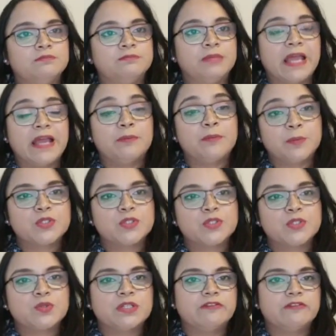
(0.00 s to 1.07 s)
black
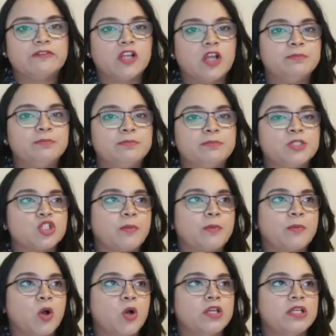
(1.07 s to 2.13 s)
prepares to develop the bishop
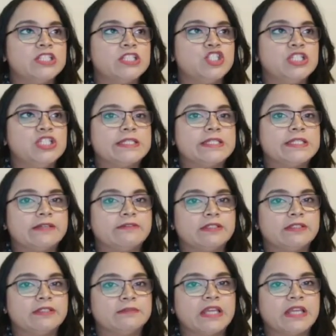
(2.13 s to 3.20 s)
on
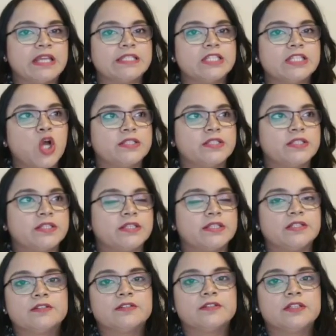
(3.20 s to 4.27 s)
g7 as an
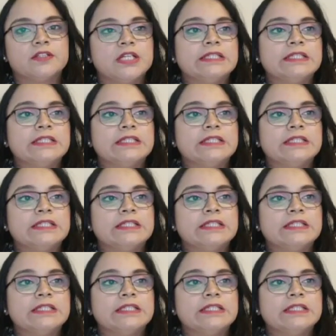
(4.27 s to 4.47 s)
alternative.